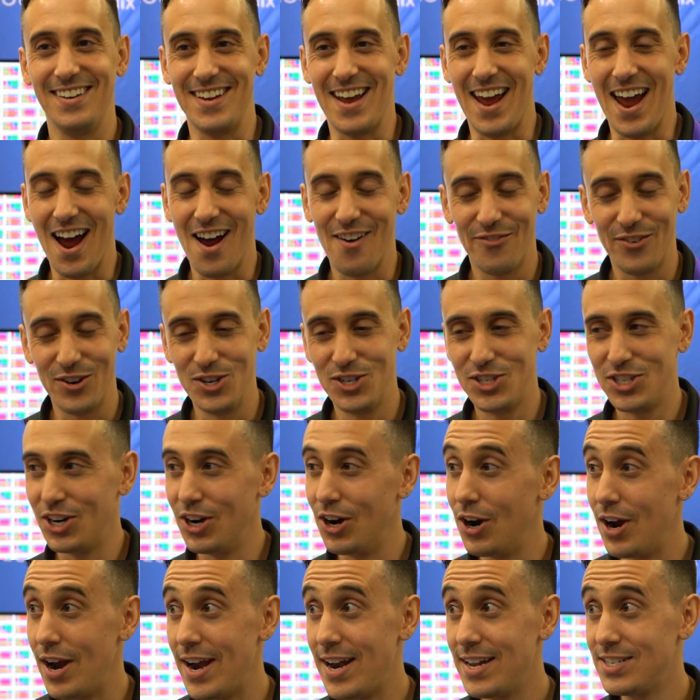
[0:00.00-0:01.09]
Yeah, for
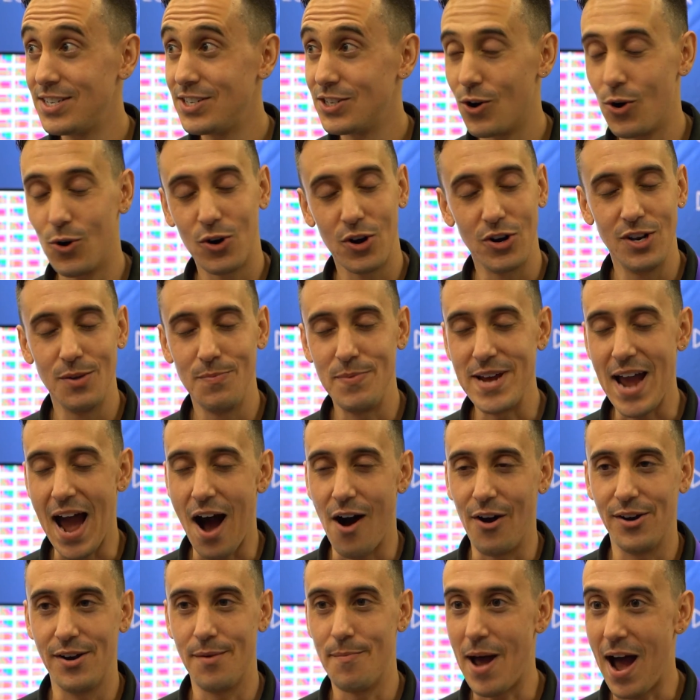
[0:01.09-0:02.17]
sure. It is so good to be
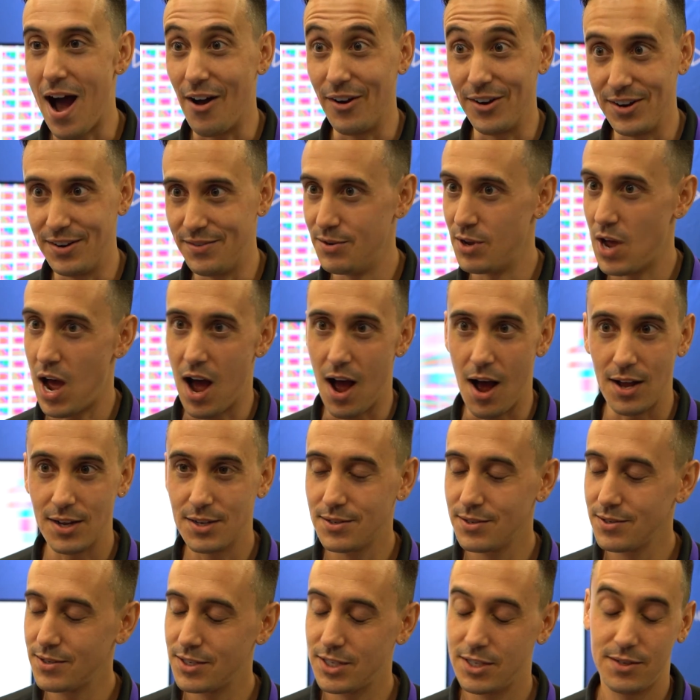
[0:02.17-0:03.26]
out and about
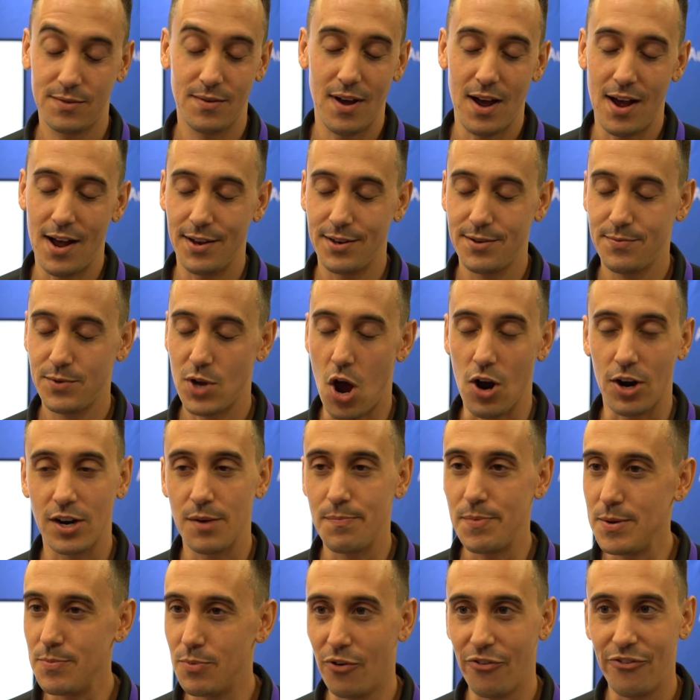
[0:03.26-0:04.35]
and talking to
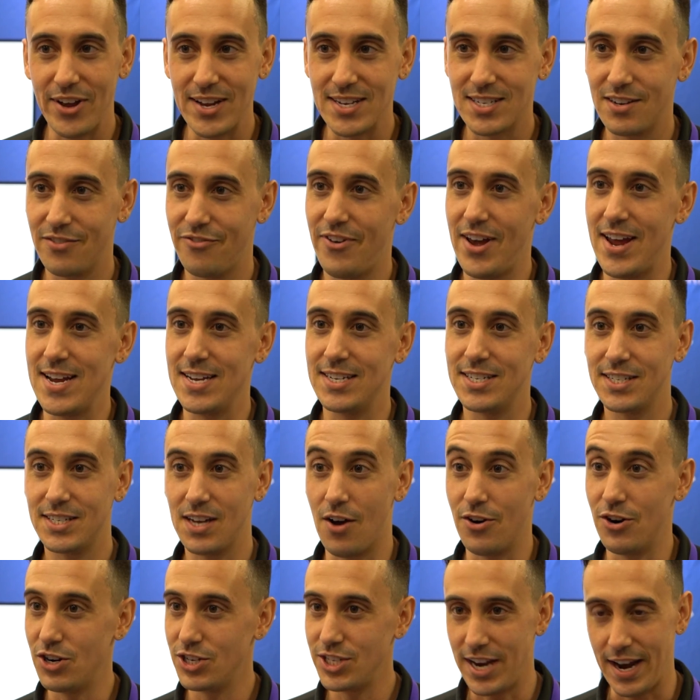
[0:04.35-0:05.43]
people face-to-face,
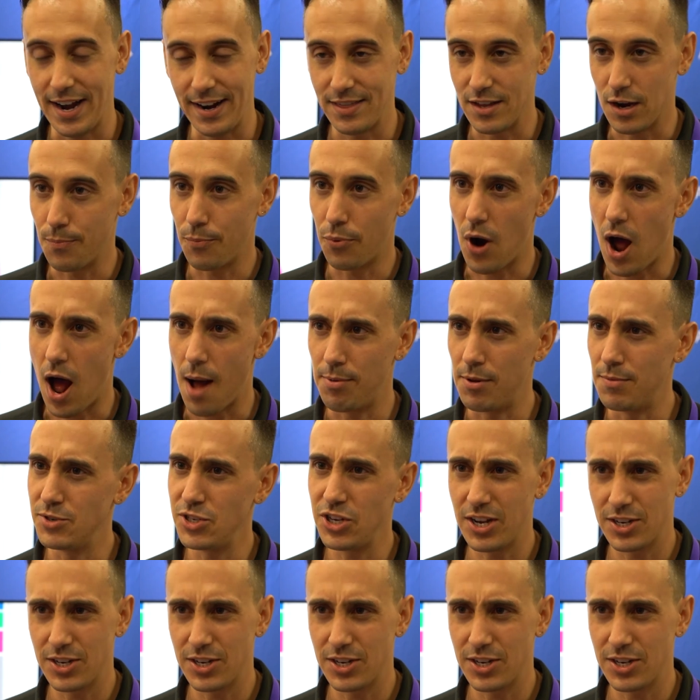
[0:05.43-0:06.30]
understanding their problems.